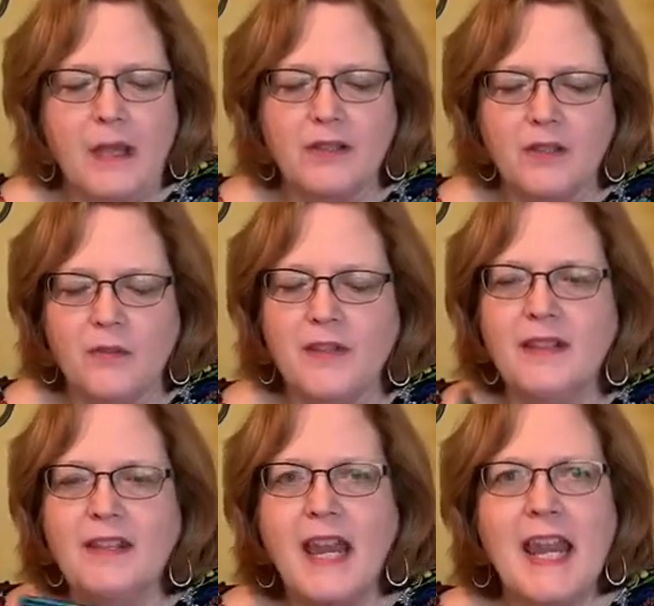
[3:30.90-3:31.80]
So this
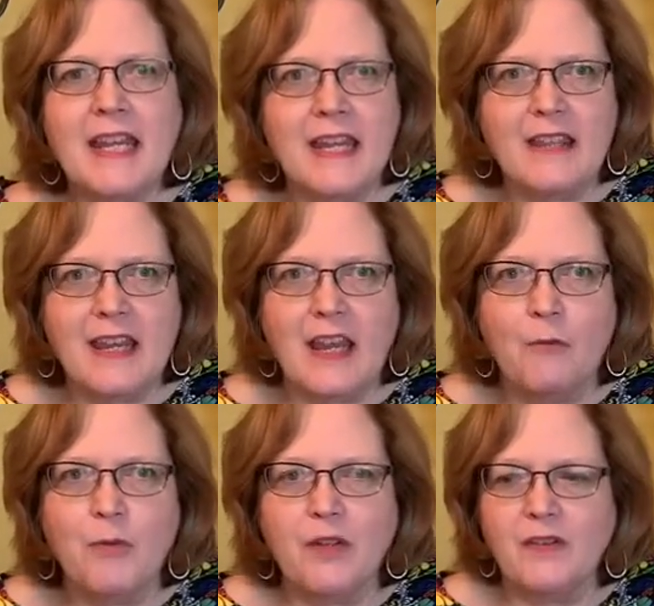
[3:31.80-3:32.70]
is a handy thing.
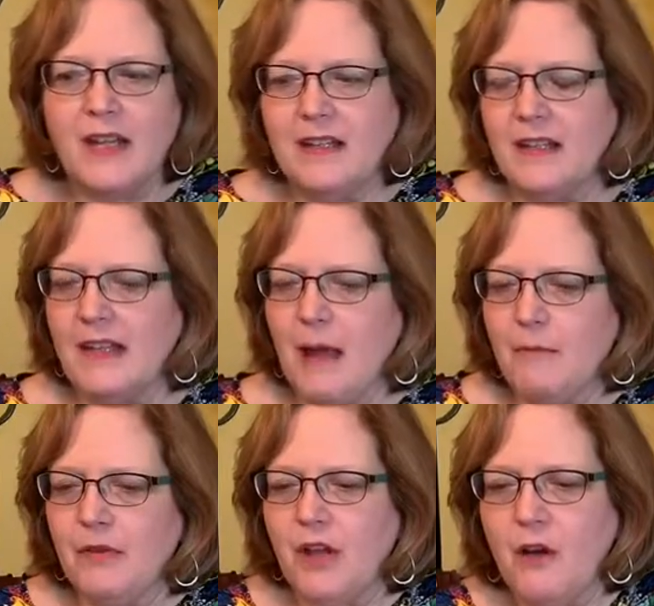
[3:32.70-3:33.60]
I'll put a link to that
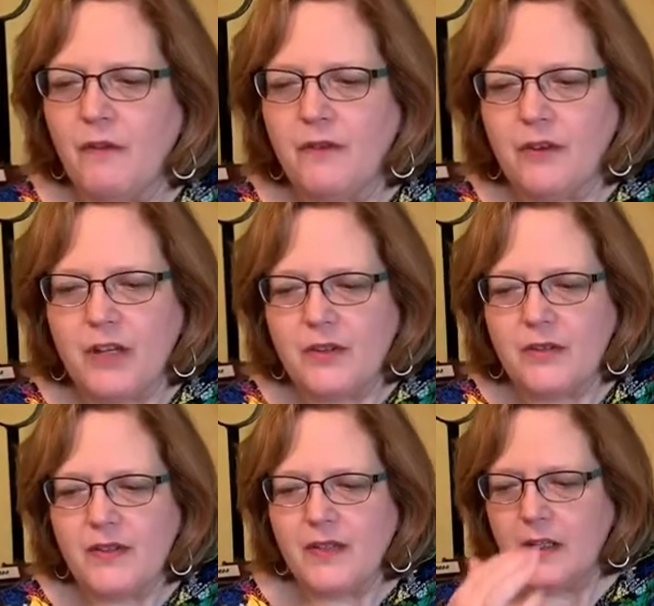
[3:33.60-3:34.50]
below if you're
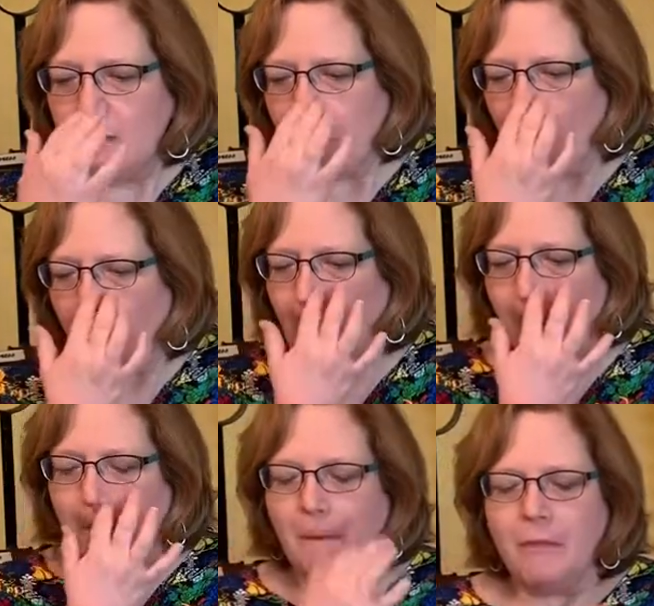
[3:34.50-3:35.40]
interested.
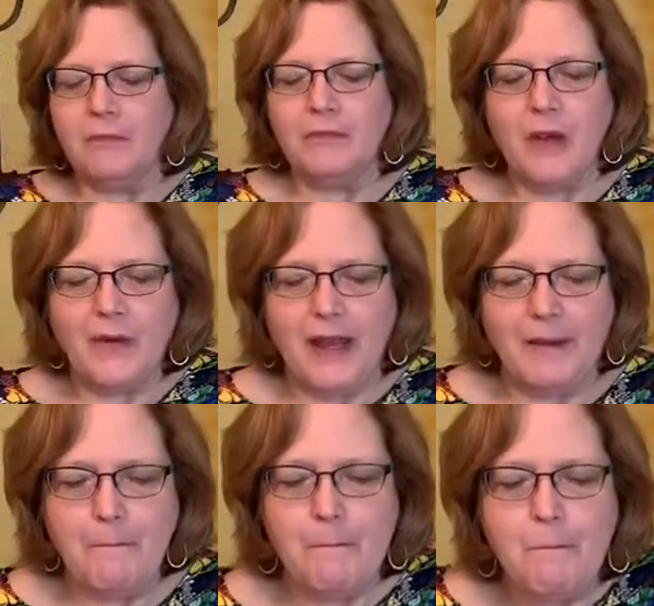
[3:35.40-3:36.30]
Okay,
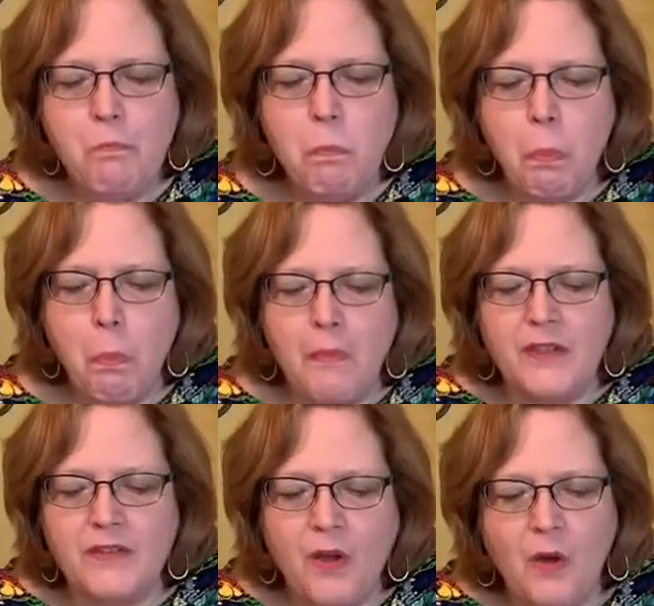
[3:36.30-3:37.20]

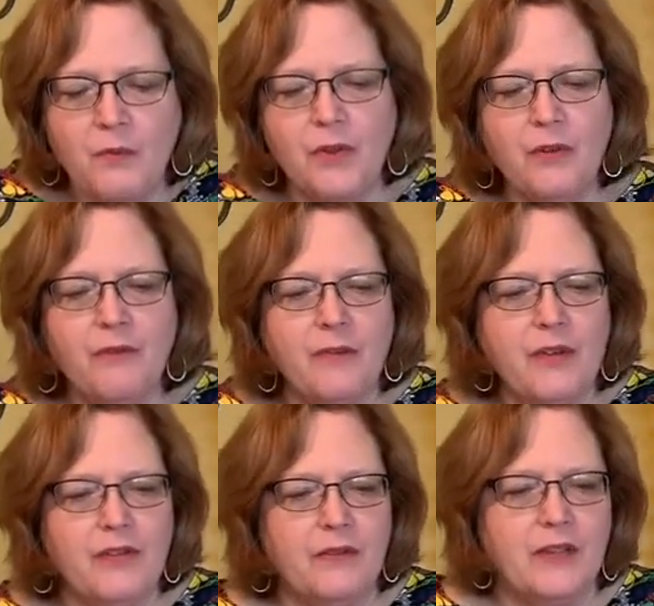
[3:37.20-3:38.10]
so
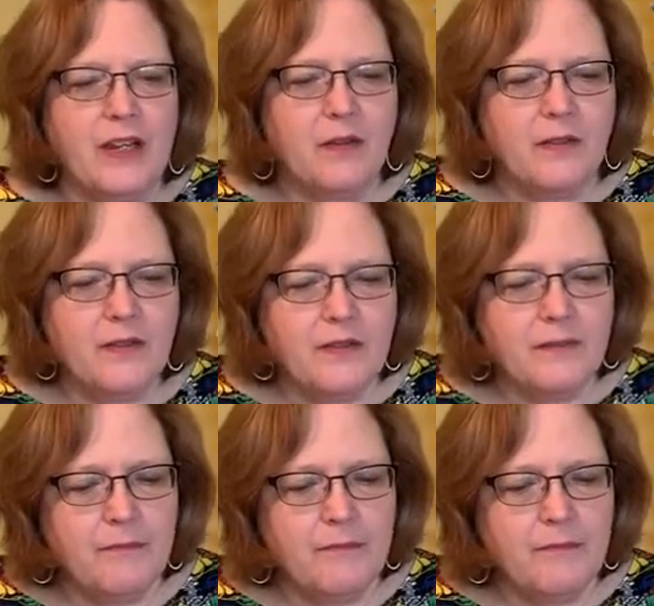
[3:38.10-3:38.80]
universal needles.